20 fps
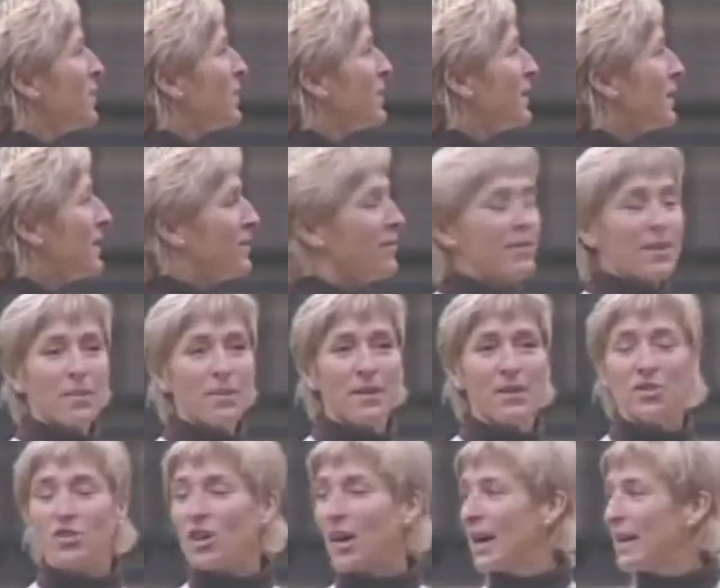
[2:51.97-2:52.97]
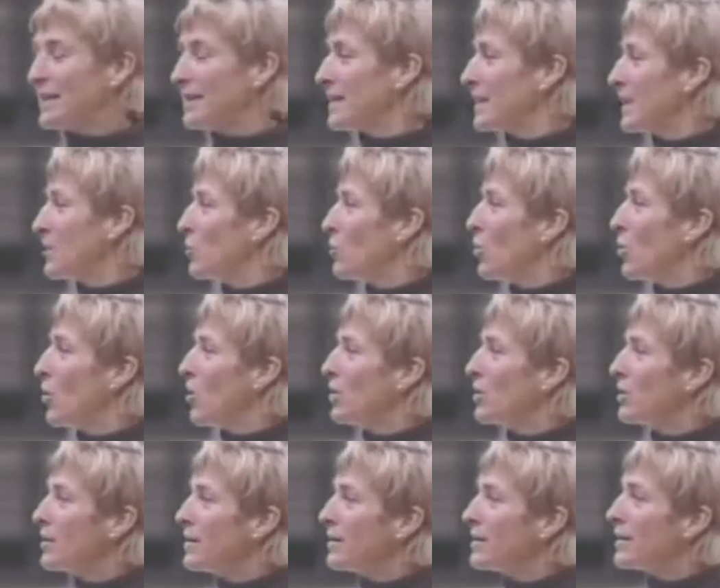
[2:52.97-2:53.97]
we give them the chance in
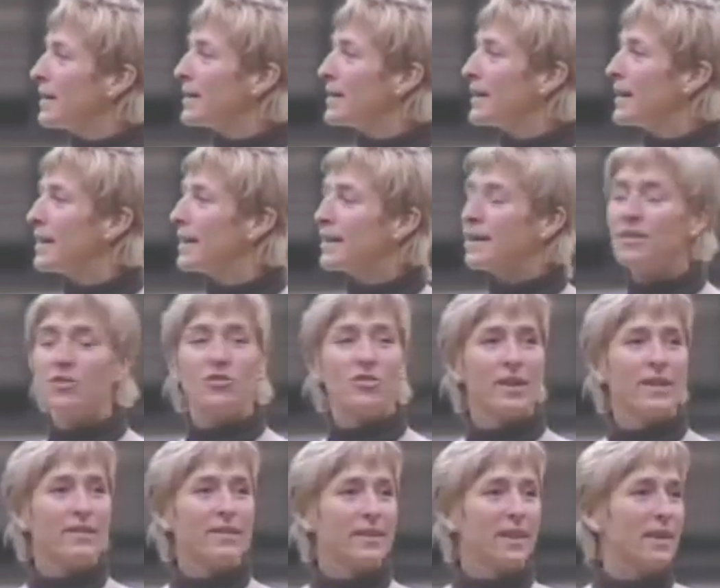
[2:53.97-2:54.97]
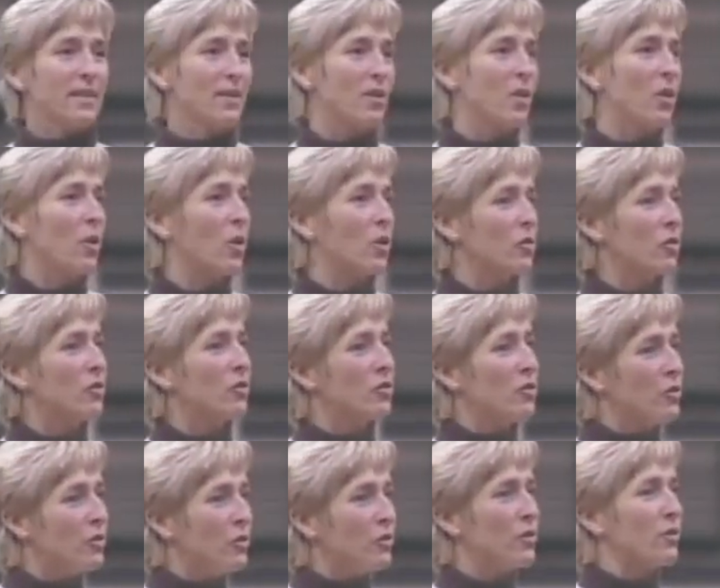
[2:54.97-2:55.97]
walk that they just get the horses
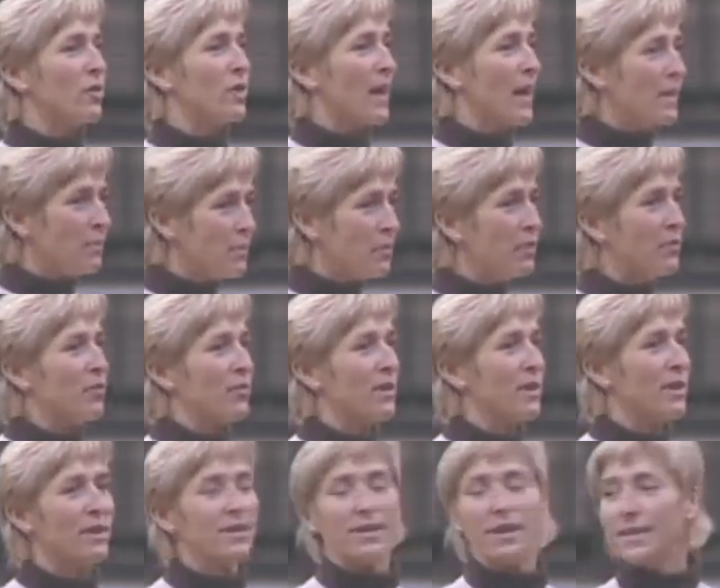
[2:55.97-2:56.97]
used to the atmosphere,